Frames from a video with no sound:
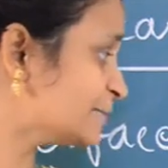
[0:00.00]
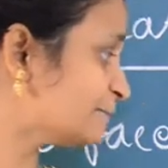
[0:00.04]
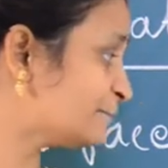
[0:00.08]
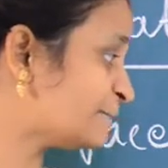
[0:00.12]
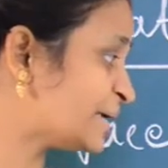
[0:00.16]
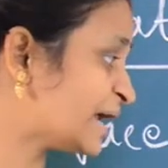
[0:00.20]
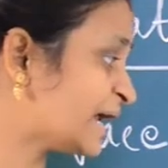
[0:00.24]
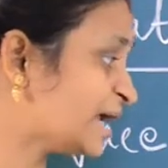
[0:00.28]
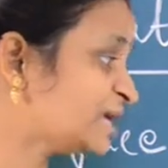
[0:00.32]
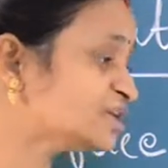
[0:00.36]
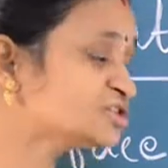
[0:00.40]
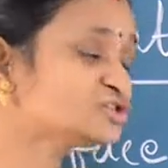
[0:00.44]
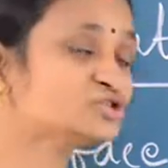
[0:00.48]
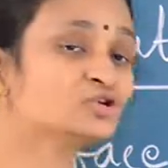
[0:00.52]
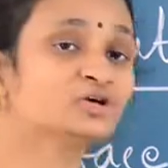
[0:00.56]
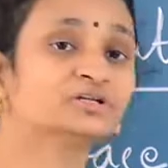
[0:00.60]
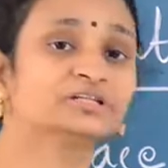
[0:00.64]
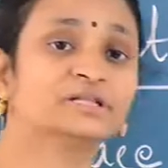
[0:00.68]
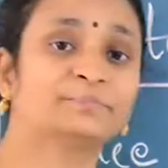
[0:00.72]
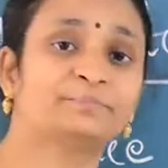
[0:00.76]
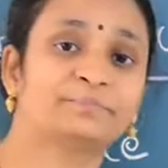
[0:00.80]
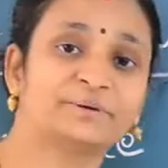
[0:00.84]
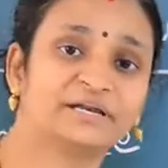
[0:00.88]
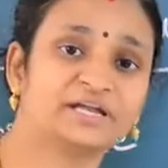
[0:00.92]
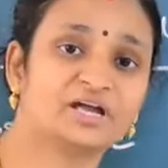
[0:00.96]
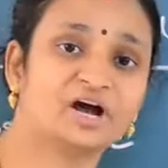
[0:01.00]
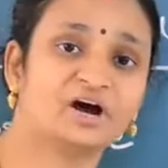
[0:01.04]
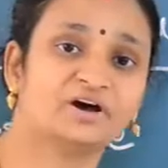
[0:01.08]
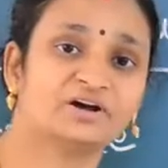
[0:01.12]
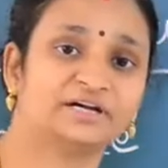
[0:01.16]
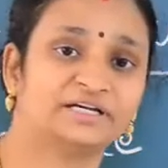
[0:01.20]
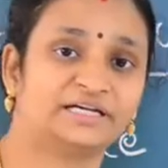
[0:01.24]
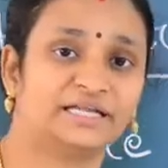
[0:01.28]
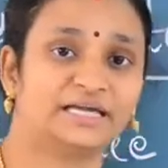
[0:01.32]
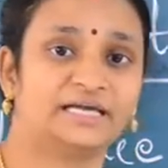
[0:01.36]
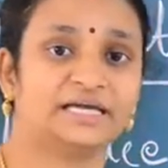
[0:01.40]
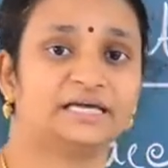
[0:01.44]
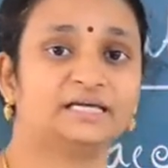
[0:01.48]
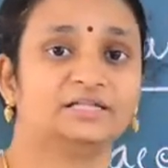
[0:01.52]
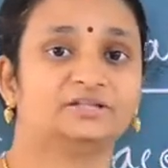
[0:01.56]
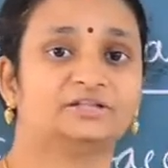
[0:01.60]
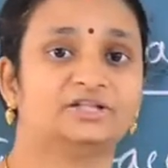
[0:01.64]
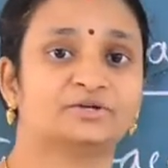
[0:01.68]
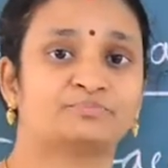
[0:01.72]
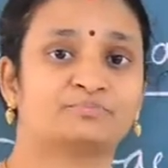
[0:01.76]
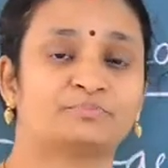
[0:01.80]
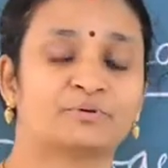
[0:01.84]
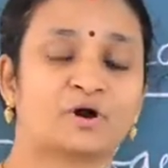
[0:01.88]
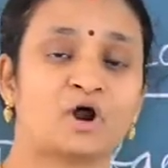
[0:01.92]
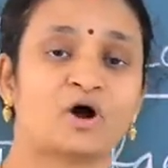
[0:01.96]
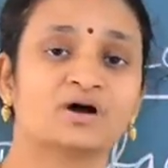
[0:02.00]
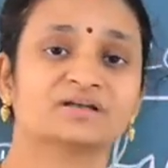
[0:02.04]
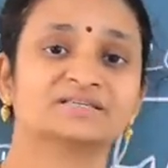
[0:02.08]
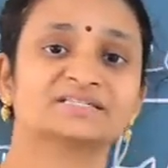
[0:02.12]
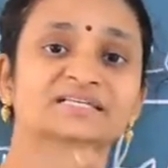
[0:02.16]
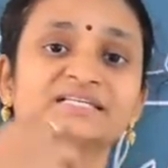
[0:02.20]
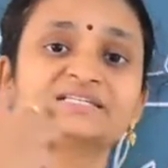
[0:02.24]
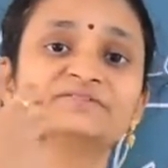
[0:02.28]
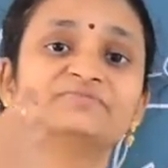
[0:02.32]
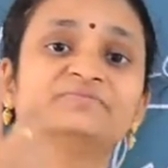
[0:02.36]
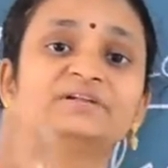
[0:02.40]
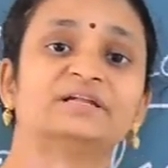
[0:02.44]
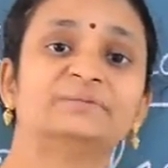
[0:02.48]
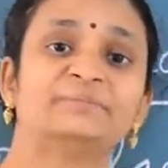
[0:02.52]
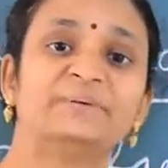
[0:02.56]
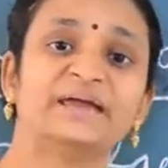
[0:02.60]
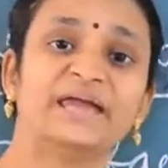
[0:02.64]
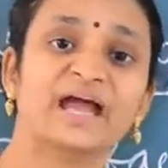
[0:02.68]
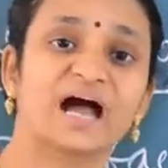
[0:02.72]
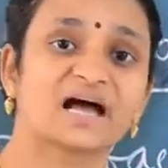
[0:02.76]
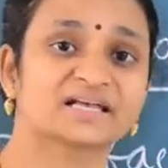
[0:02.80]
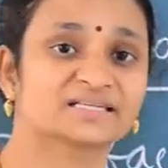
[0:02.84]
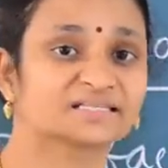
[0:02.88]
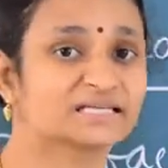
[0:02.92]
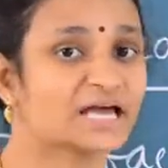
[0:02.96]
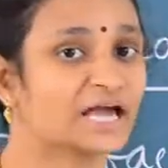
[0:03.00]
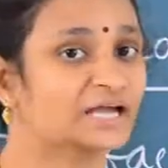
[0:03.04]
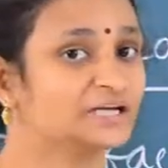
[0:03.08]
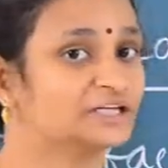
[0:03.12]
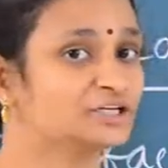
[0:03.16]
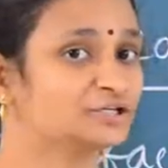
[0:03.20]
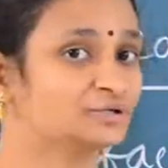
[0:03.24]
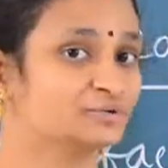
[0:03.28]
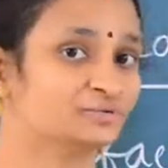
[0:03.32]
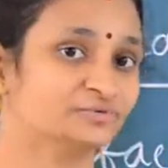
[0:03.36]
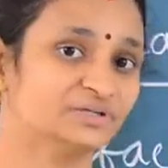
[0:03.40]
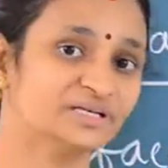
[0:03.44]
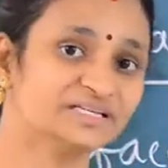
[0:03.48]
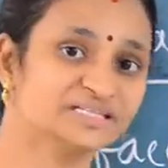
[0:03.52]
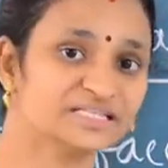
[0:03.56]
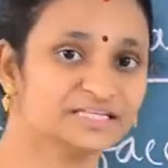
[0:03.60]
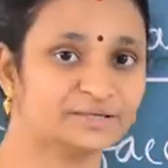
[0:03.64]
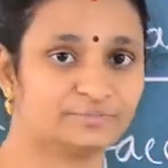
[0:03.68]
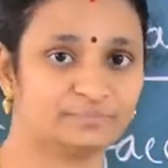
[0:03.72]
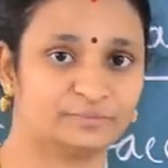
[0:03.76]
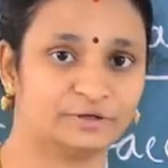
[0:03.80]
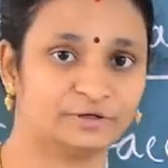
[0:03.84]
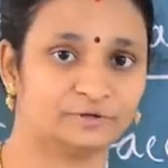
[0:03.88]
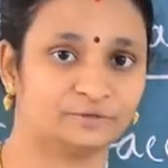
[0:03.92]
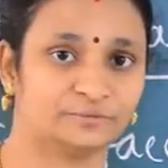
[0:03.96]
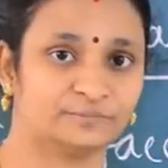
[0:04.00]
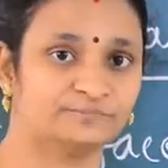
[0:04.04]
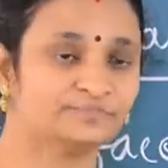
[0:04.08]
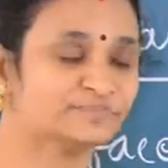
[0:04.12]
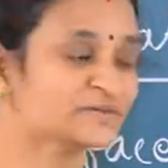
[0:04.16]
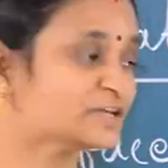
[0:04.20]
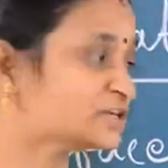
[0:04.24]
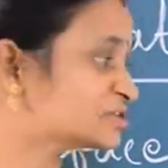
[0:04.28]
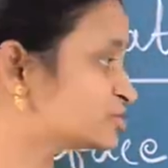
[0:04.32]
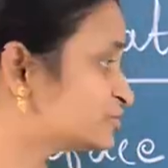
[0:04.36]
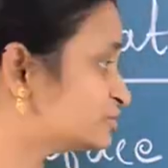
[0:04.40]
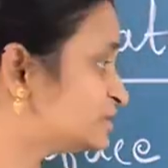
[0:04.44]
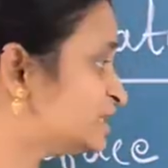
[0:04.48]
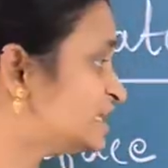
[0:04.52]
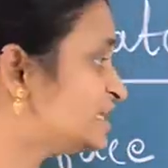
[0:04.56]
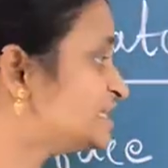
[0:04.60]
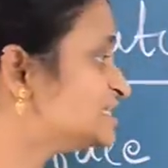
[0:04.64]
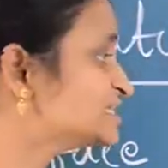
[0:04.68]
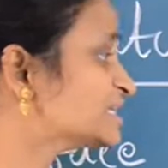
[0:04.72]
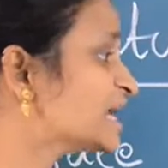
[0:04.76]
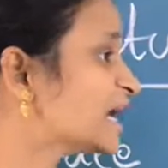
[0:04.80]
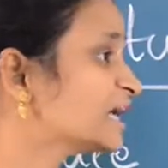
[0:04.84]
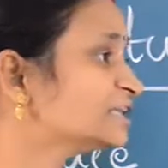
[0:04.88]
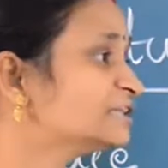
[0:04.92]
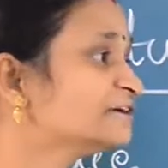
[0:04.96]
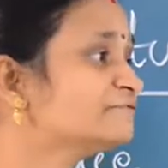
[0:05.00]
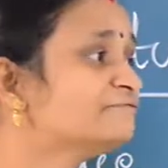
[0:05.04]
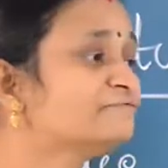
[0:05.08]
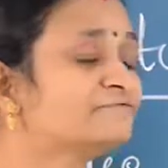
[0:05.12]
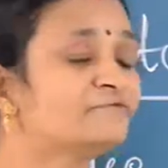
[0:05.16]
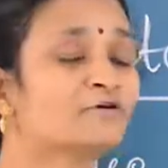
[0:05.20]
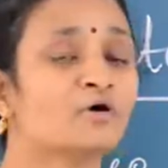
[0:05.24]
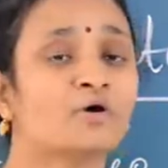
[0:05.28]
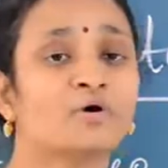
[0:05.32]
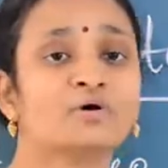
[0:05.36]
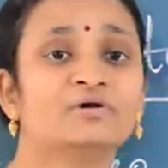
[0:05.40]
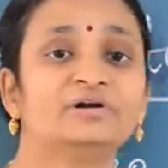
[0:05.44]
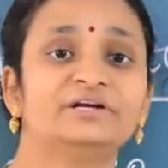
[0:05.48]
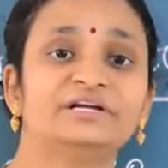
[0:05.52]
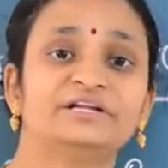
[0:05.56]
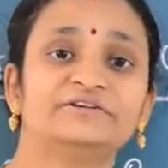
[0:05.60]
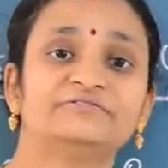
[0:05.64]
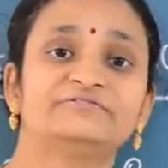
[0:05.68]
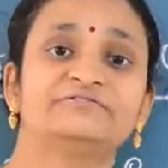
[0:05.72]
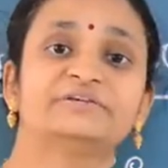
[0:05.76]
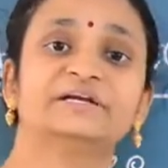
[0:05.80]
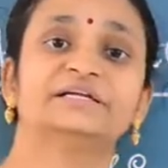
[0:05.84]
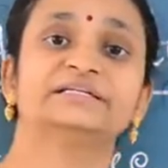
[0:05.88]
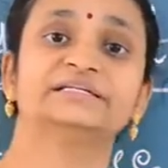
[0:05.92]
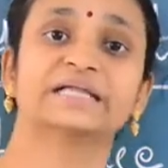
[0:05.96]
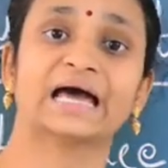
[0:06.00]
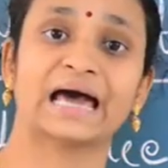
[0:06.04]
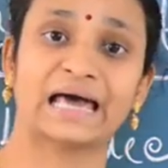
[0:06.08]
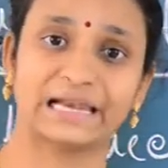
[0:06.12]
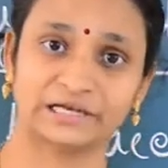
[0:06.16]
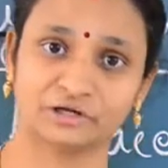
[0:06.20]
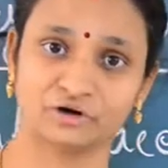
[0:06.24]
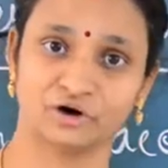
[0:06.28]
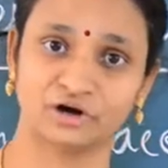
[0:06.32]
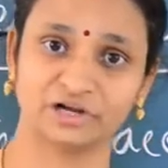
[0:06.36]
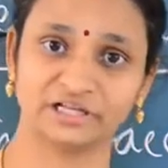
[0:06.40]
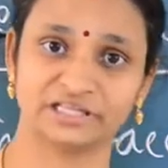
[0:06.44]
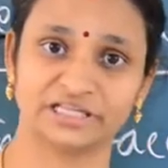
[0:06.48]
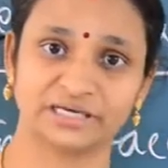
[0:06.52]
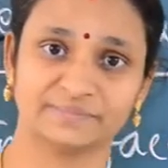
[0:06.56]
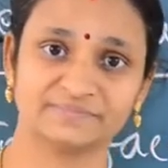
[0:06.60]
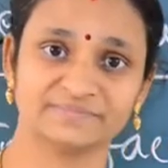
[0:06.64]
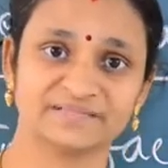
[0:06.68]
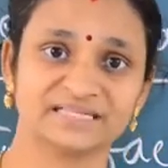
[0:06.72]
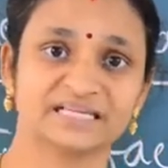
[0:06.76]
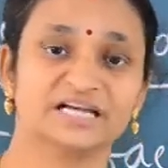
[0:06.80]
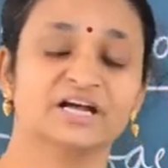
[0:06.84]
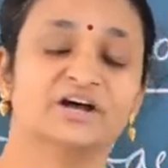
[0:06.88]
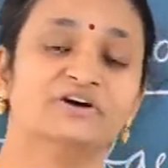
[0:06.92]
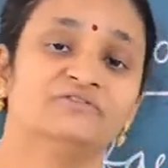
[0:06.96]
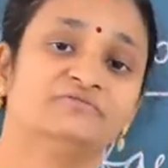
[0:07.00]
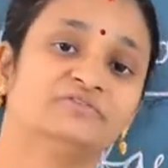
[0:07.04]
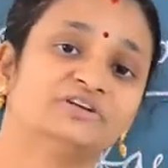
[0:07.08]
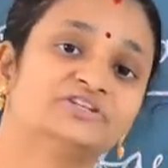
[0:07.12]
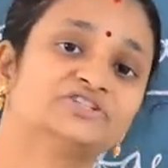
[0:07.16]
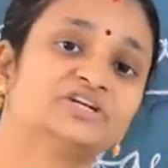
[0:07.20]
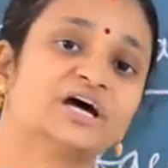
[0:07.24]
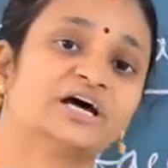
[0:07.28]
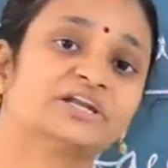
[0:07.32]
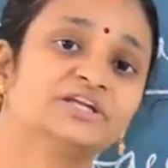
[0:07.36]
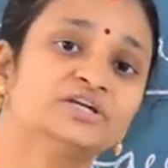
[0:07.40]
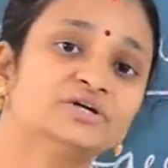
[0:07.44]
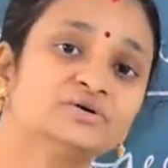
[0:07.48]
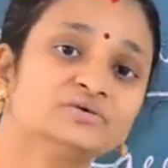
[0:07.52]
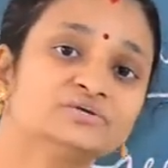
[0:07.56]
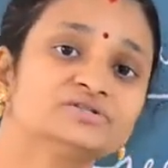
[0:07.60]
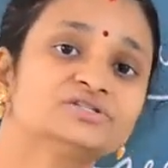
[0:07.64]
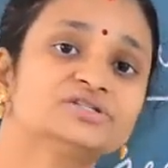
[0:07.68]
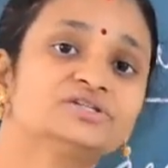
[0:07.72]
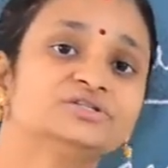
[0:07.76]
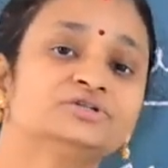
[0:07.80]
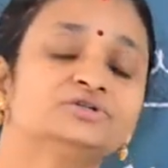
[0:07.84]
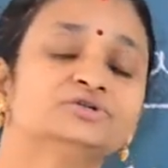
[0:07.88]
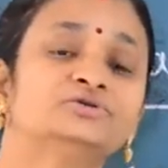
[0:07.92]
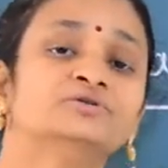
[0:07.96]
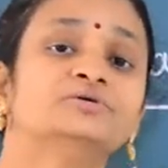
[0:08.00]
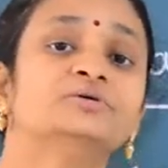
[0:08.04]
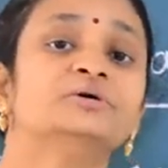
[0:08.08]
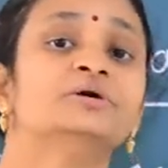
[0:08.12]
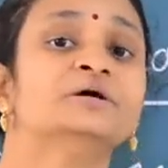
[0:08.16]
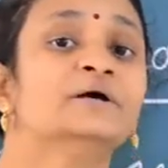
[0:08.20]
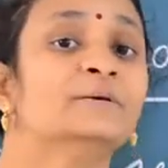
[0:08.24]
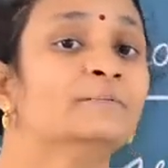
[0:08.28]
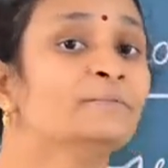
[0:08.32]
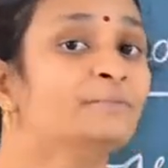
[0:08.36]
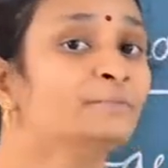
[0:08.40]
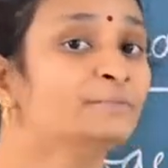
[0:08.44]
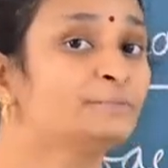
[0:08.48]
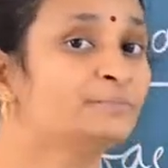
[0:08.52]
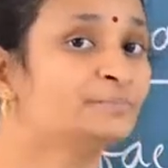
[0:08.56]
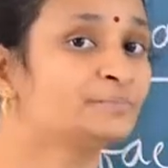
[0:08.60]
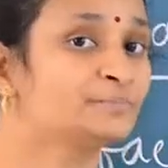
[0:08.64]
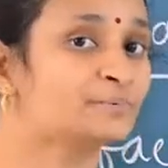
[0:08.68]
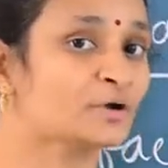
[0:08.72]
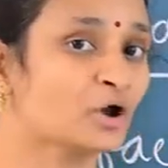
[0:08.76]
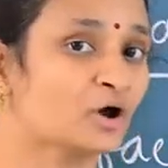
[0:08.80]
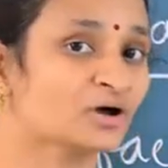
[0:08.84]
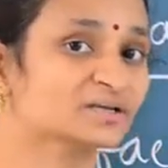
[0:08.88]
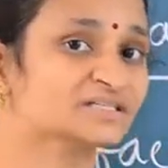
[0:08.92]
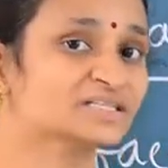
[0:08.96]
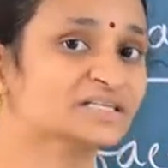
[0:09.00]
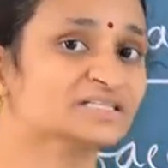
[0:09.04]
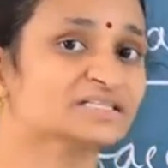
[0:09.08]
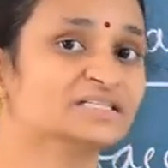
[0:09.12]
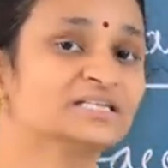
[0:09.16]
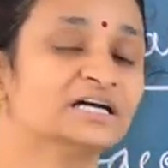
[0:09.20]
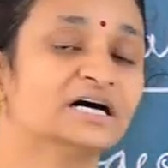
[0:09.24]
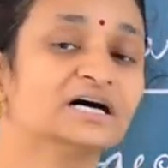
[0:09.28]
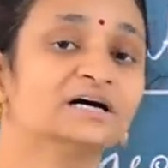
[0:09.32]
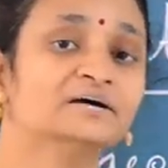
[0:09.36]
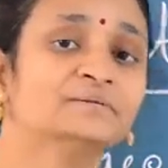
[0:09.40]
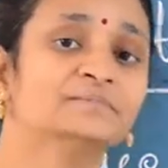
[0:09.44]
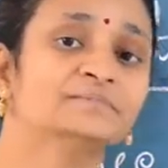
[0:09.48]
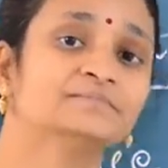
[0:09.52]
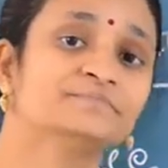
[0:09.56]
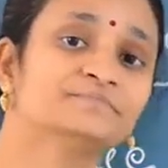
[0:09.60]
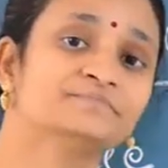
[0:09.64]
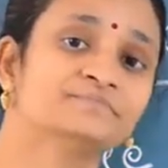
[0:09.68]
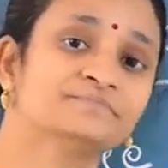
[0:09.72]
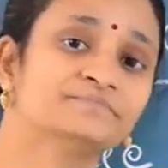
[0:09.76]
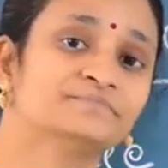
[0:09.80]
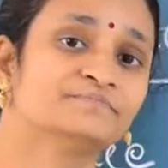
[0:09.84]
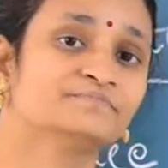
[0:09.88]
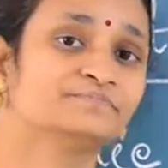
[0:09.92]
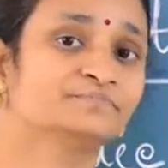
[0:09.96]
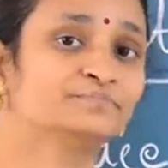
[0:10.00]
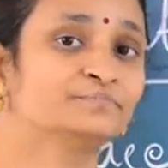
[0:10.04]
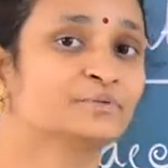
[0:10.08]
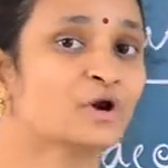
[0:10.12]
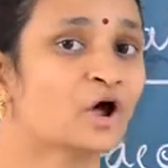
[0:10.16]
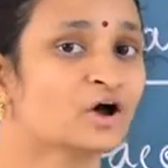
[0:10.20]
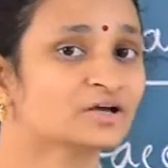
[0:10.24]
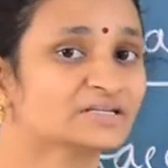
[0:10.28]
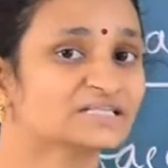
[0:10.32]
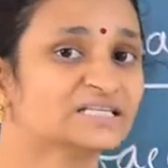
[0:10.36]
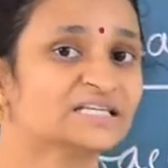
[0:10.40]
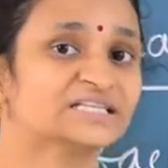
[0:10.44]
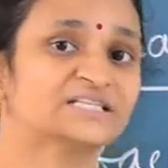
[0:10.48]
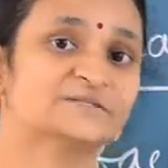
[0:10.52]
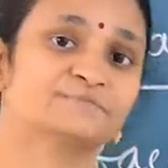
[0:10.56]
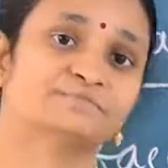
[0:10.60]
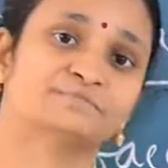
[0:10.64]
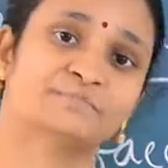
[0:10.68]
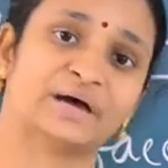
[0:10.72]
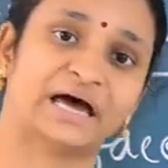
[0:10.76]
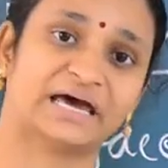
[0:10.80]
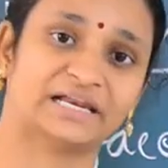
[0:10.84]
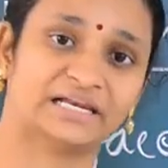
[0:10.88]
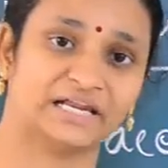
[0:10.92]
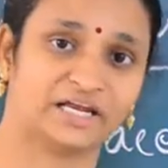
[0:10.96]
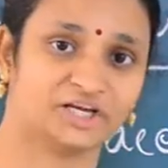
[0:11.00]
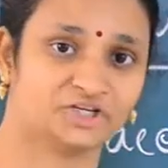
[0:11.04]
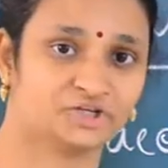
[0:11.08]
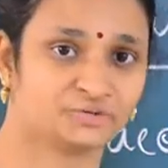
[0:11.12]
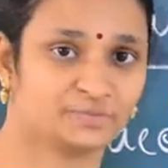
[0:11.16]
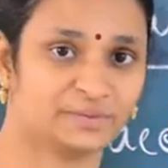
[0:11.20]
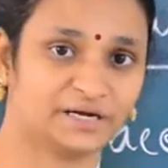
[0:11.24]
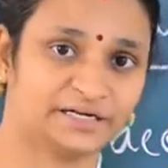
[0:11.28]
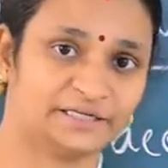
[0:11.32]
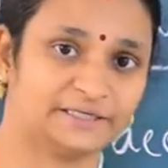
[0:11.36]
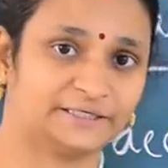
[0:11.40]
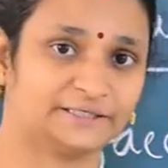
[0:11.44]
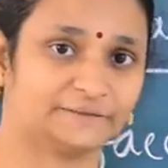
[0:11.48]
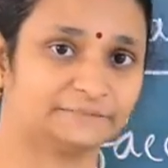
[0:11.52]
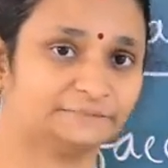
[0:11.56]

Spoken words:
based on the priority, the process will be assigned to the CPU. So these are the 4 different algorithms which are used to process the process management.